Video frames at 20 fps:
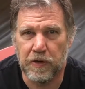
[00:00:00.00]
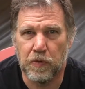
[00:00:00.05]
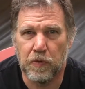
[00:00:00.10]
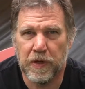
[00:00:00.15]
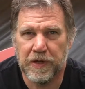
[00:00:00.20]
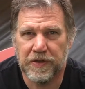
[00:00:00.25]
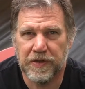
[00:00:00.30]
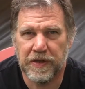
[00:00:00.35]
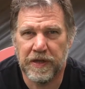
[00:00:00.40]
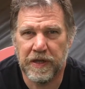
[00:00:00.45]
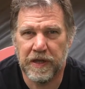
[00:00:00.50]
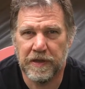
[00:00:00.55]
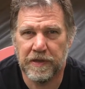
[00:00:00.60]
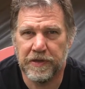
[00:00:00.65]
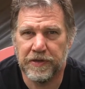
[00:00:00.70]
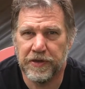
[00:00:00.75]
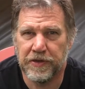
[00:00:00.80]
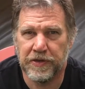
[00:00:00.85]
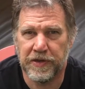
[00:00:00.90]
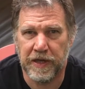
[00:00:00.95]
Once again,
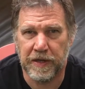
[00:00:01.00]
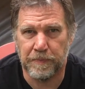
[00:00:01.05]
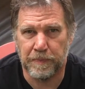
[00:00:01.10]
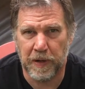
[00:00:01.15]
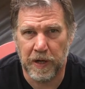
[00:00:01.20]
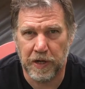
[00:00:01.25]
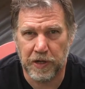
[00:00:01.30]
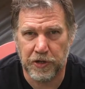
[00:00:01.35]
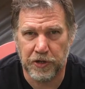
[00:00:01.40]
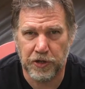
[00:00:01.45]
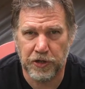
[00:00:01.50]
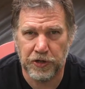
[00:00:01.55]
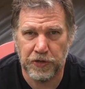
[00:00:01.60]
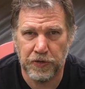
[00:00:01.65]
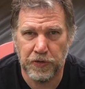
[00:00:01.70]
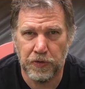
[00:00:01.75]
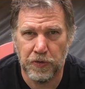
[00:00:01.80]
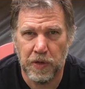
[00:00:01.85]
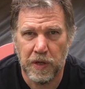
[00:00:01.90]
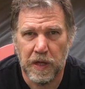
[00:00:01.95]
this is a part
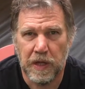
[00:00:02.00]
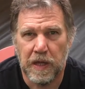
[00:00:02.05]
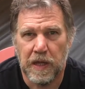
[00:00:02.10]
2.